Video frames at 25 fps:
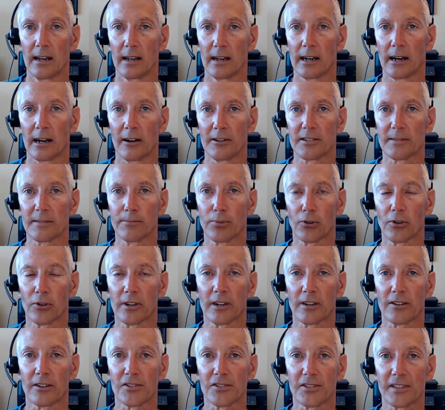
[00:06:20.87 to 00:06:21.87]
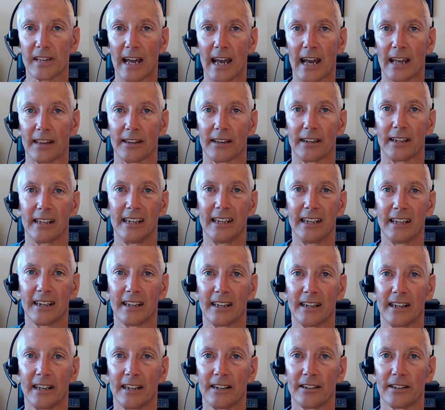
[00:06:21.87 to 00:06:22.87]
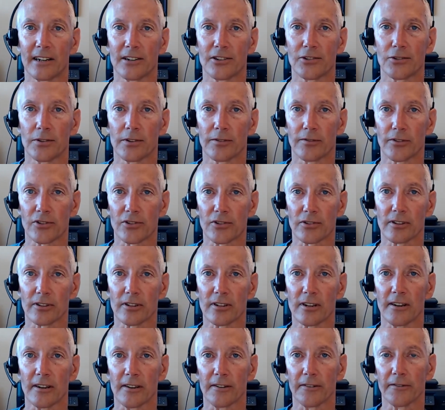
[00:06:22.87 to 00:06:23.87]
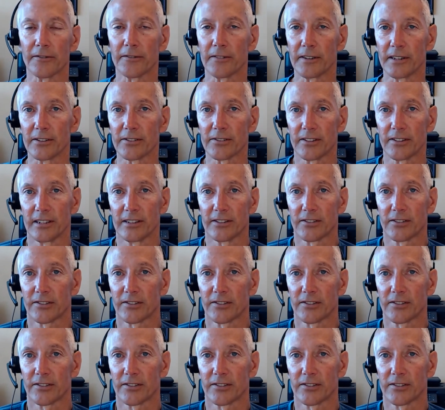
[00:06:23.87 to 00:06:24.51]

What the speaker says: Now, it's important to understand that in an indexed universal life, it's